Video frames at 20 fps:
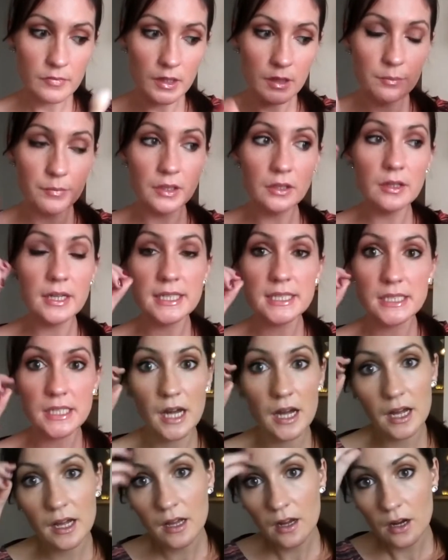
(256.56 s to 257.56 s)

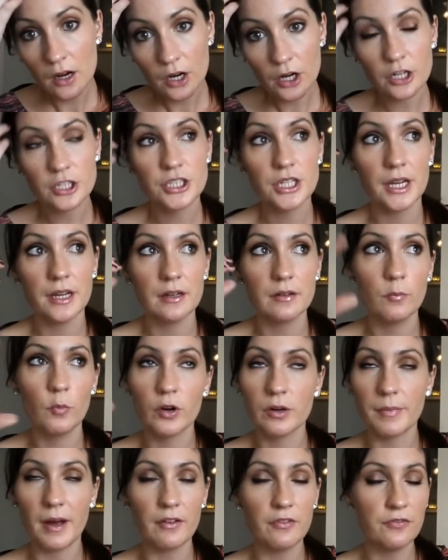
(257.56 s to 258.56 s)
Melissa, one
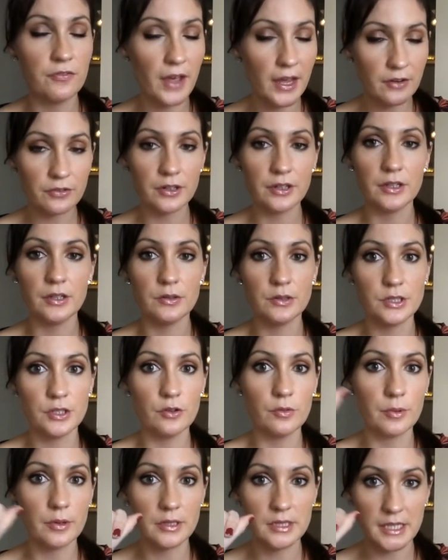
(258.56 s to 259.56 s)
of my favorite
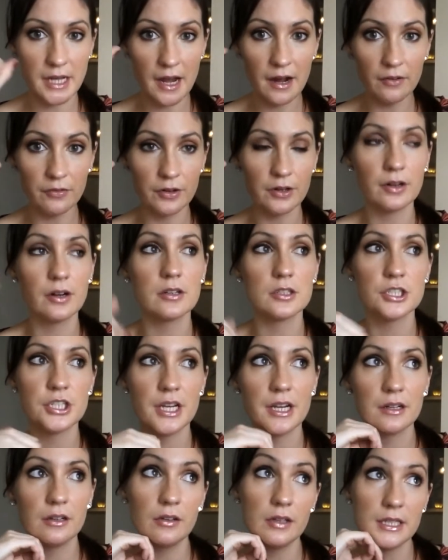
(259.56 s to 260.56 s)
YouTubers ever, her
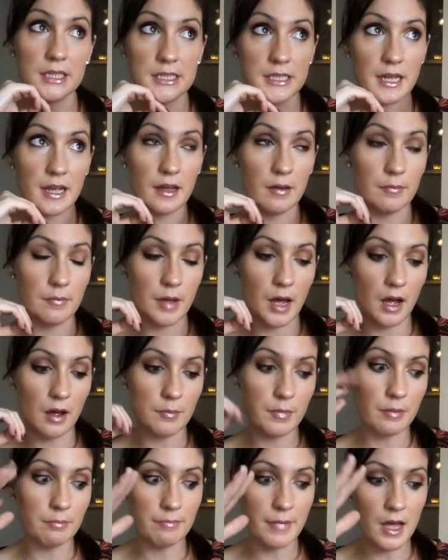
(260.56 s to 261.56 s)
channel is
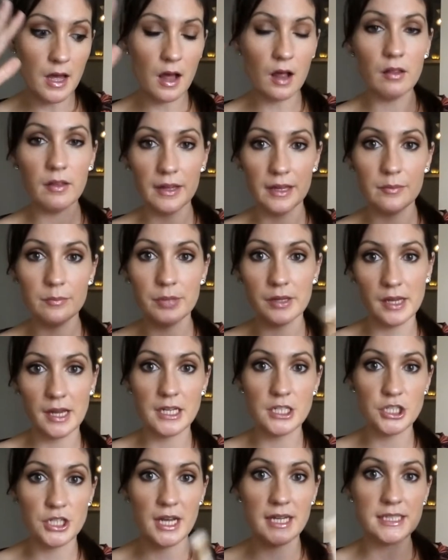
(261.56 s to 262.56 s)
Mel,
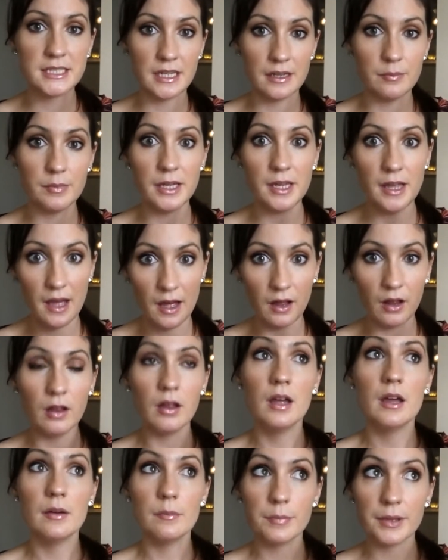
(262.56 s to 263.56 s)
M-P-H-S,
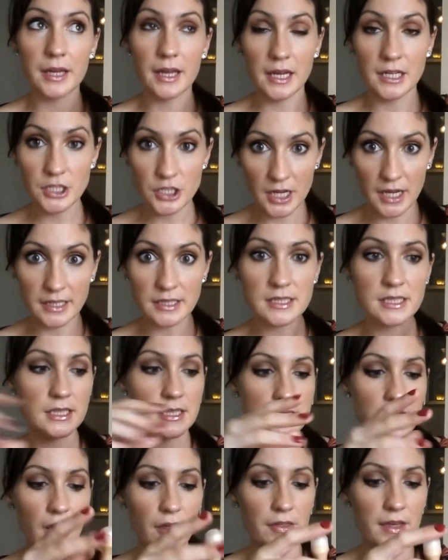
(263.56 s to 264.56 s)
M-E-L-P-H-S
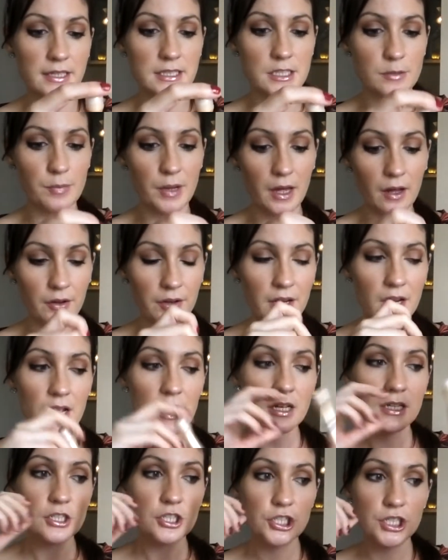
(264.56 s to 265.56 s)
is how that's spelled.
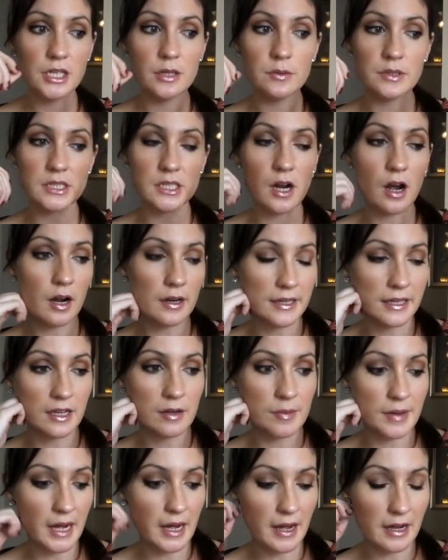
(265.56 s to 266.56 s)
She was talking
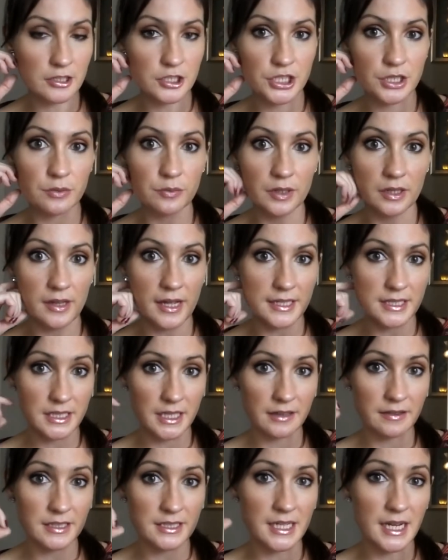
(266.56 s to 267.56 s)
about how she realized
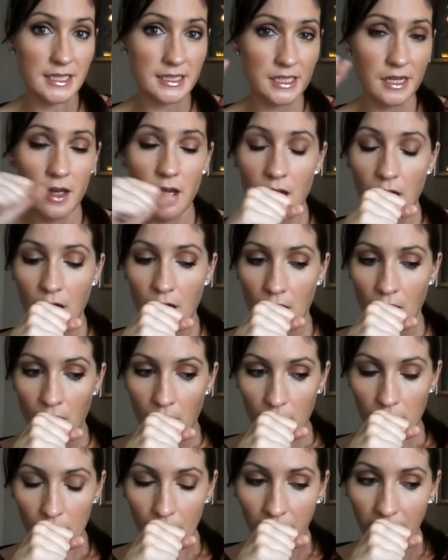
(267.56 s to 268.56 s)
that this has,
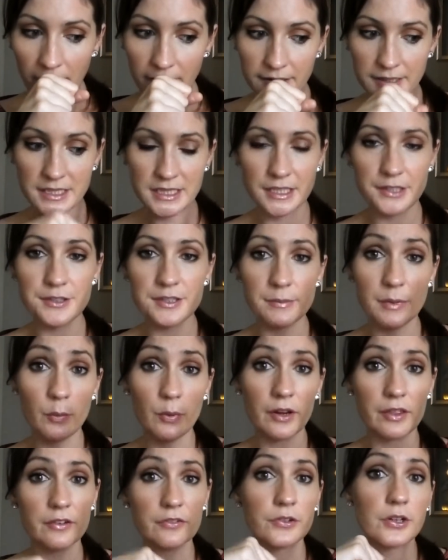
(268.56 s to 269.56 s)
excuse me,
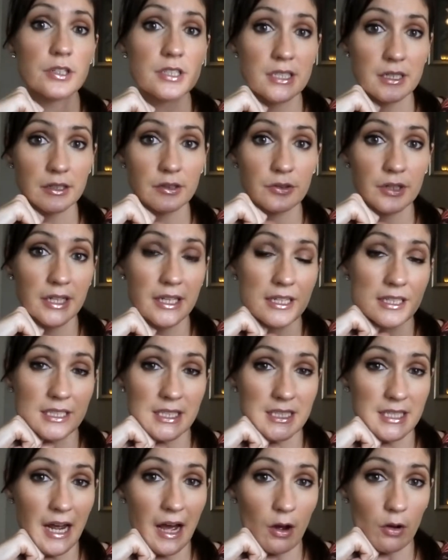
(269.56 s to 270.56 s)
one of the first ingredients
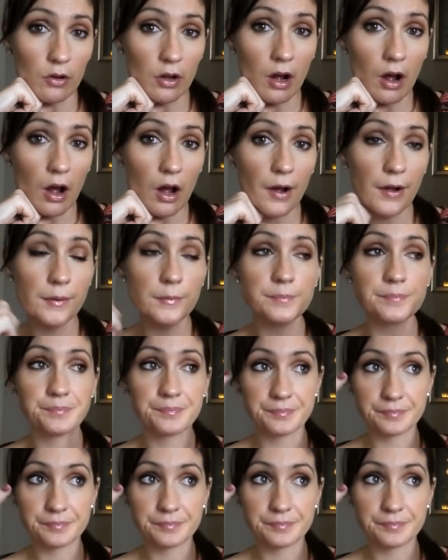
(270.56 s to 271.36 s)
is alcohol,